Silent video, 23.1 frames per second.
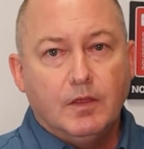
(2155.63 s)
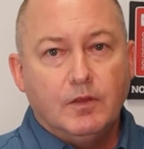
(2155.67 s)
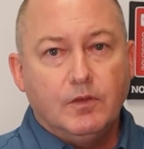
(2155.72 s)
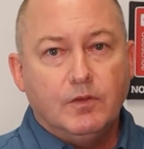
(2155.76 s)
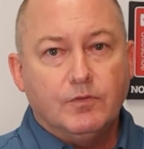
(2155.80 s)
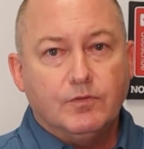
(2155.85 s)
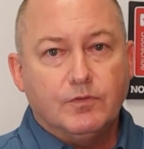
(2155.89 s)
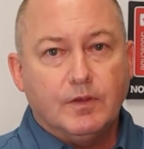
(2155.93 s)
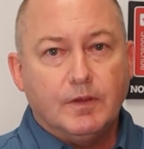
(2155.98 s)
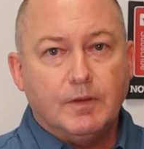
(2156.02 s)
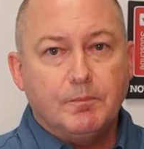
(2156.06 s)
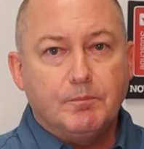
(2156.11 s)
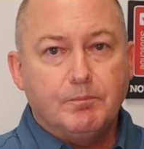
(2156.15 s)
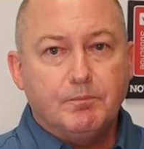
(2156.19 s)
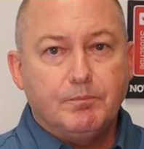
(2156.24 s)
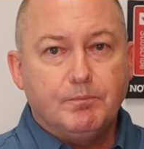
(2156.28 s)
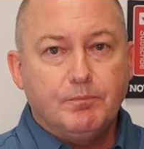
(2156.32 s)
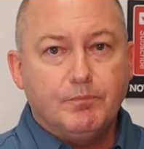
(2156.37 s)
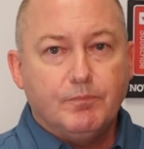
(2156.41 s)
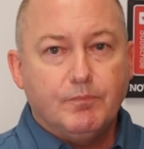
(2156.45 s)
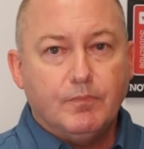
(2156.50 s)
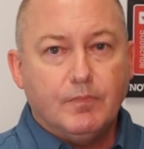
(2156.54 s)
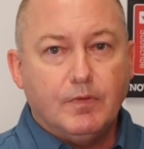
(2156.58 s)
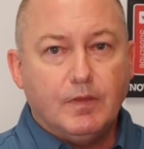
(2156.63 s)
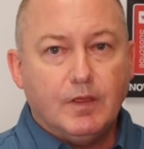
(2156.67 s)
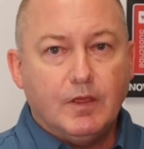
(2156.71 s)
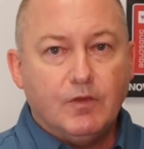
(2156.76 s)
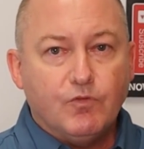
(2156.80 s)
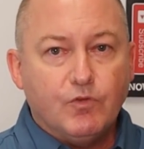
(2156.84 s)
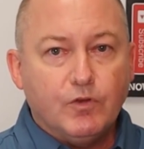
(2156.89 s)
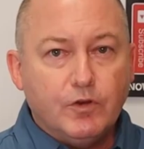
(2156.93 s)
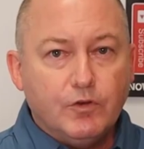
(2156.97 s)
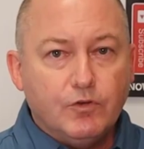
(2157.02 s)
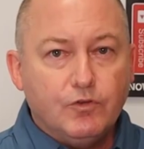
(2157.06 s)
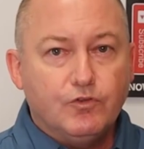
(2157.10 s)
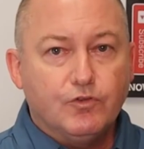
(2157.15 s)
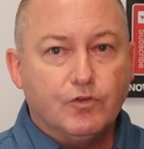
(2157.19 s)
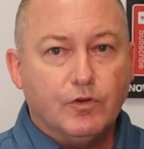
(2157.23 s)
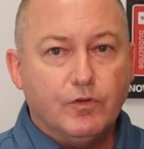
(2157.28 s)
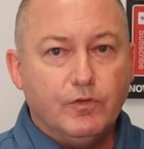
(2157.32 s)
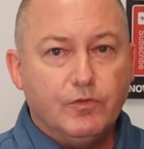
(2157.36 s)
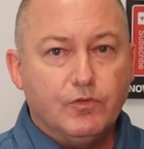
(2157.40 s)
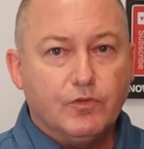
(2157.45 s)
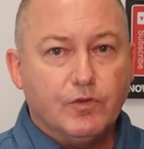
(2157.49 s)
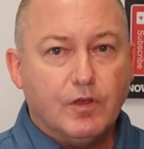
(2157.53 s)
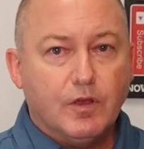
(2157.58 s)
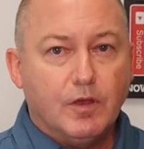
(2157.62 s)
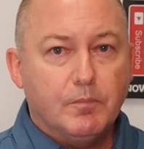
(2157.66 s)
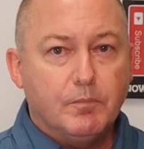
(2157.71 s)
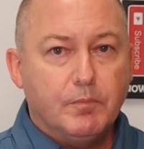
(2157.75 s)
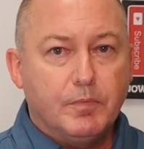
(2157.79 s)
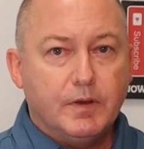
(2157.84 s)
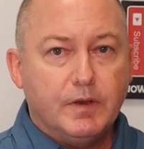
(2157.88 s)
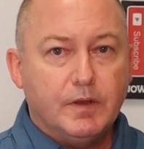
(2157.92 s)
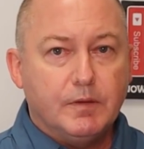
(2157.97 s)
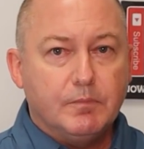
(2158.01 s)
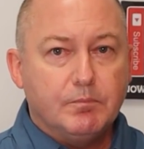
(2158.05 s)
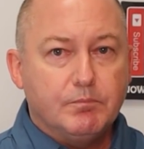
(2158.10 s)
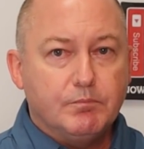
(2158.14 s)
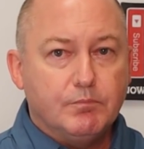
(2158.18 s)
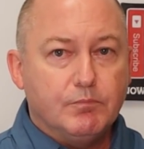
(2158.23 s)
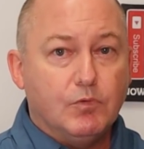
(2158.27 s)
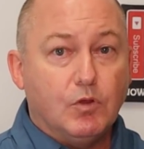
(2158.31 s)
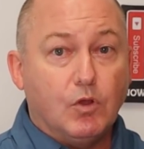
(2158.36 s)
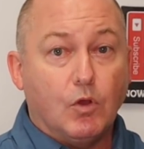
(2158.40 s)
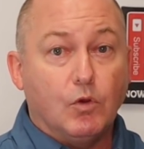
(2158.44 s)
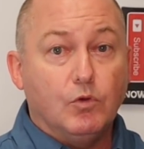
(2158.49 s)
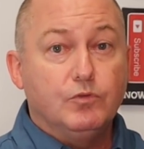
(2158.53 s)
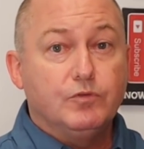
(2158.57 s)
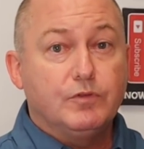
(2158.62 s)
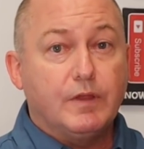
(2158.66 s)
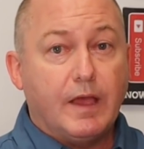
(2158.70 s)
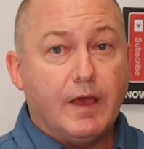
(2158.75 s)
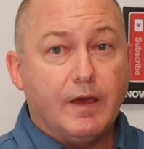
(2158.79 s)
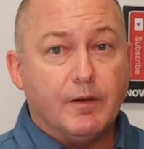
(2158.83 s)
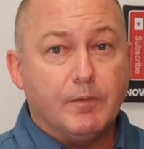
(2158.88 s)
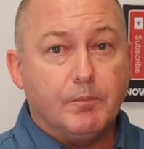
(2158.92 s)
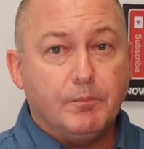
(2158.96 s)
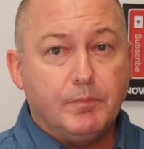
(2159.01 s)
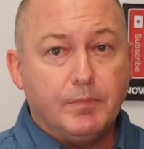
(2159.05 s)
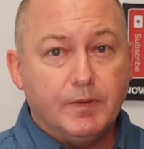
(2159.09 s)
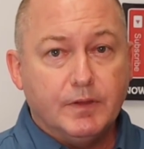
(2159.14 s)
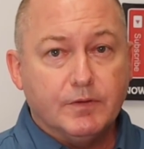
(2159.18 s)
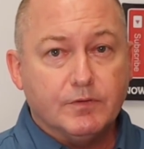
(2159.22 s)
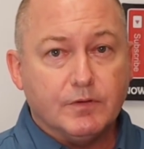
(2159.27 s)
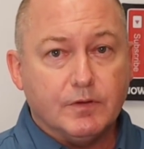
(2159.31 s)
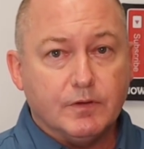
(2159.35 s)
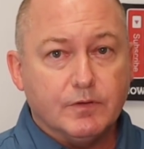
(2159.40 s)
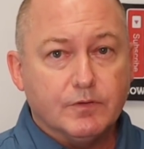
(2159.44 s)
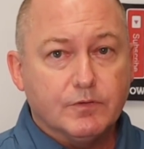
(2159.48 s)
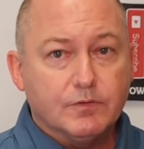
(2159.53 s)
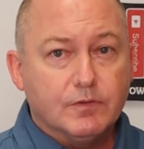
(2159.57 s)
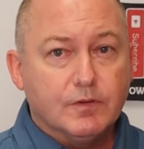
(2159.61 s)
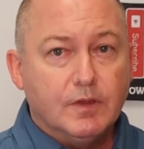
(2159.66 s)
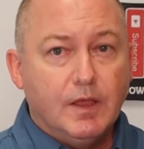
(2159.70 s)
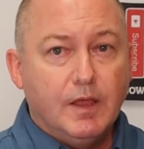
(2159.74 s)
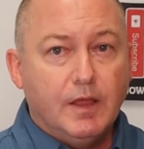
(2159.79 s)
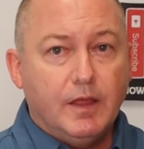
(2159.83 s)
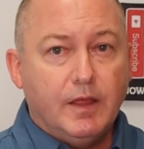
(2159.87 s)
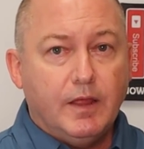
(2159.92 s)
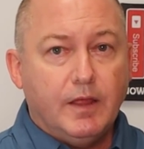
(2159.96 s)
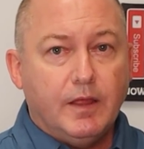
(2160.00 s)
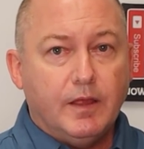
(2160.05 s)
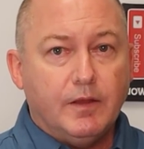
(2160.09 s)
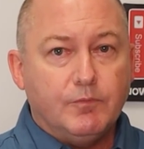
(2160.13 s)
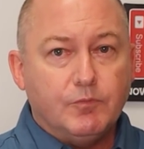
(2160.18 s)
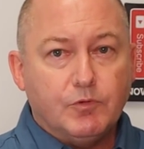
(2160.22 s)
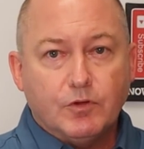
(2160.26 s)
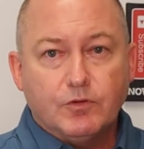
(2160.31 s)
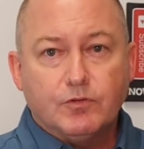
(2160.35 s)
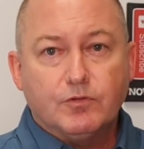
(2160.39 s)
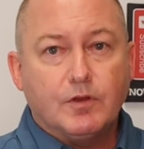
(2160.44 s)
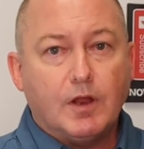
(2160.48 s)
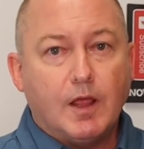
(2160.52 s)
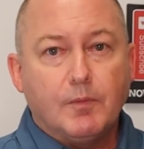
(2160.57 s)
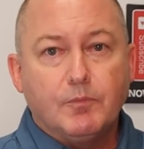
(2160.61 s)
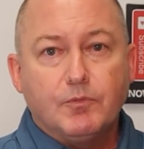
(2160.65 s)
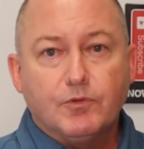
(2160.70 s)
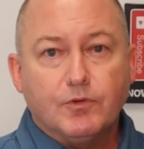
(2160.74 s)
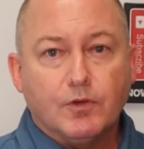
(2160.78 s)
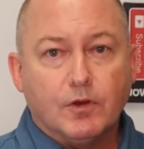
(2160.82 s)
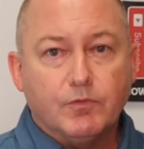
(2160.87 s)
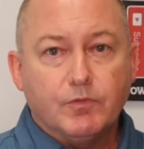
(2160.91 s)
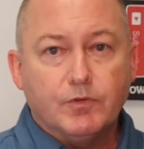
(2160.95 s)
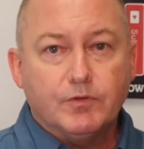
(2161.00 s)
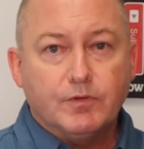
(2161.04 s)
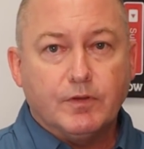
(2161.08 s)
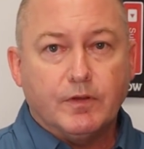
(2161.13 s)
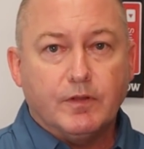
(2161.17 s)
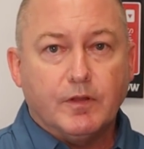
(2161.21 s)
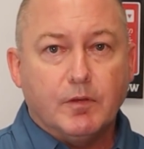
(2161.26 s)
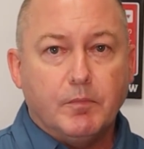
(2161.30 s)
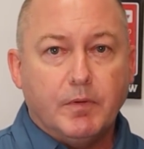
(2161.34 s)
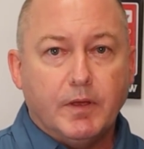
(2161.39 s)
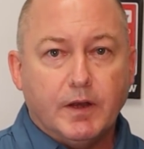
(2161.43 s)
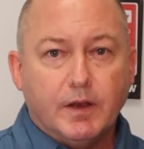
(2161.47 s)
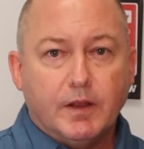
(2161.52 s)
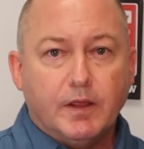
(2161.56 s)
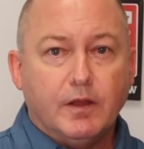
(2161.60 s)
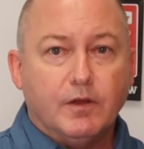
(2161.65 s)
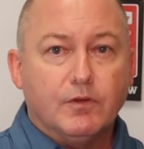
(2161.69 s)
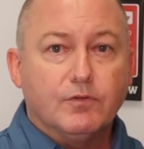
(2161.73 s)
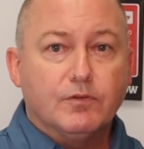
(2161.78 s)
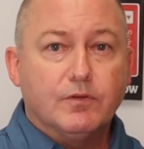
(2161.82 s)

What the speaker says: You see, if an insurance company goes out of business and just stops servicing the Medicare